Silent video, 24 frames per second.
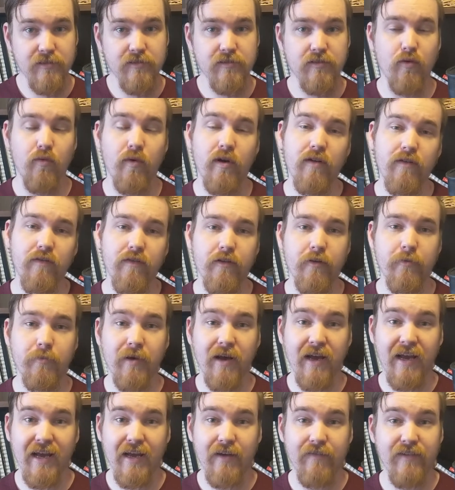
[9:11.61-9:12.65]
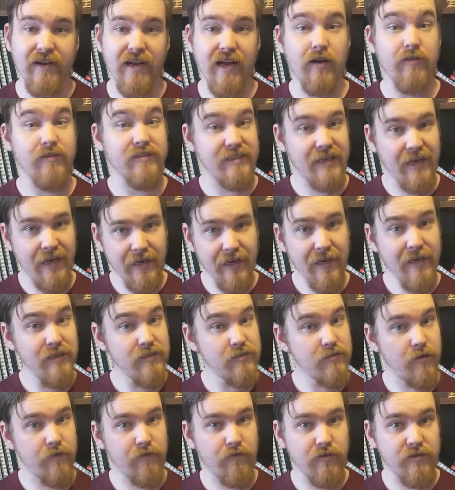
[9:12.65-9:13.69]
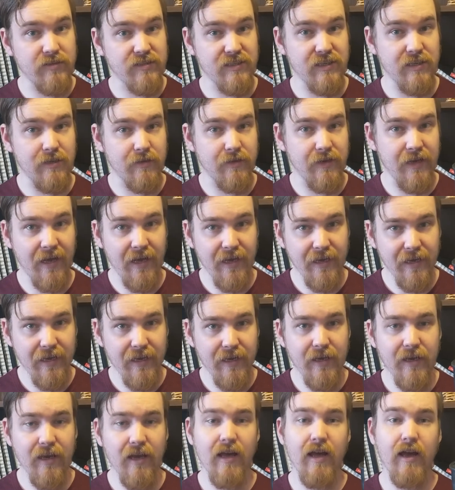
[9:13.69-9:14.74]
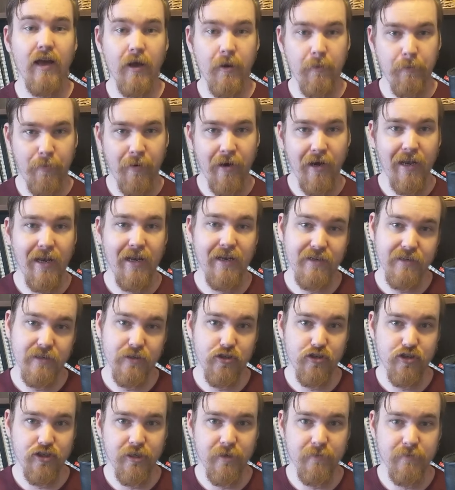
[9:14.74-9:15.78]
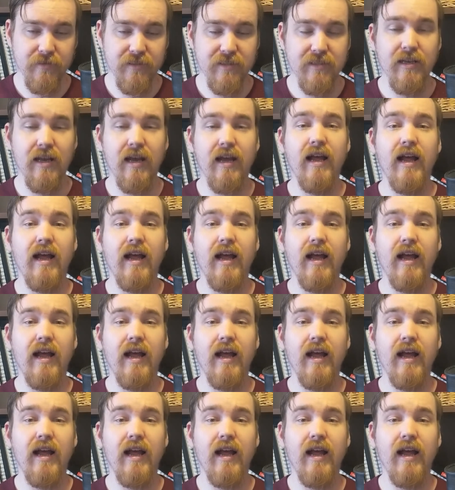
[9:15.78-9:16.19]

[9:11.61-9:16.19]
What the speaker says: So one of them I have now is hacking, so I've got a skill in hacking, piloting ships,